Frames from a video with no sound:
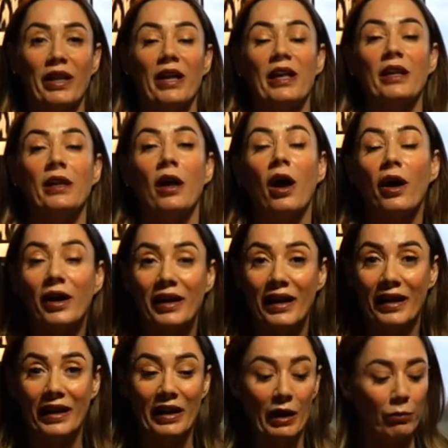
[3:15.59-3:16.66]
in our
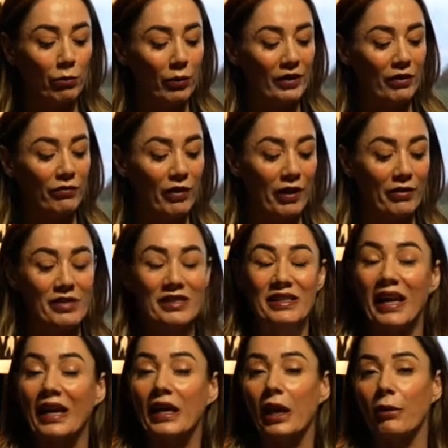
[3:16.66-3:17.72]
clinic and with Environ
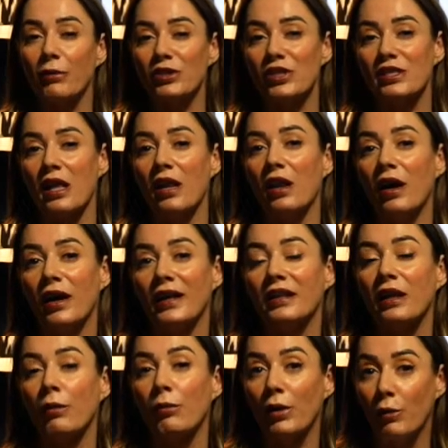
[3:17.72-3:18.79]
Skincare, which is a line
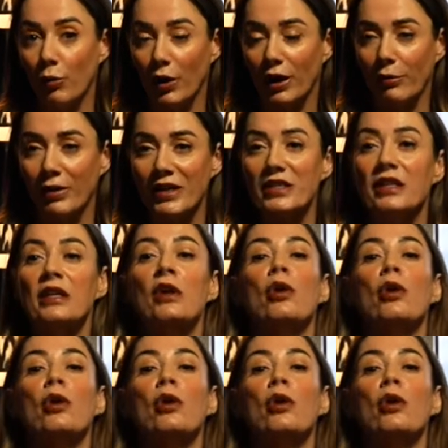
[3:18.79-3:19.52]
that we work with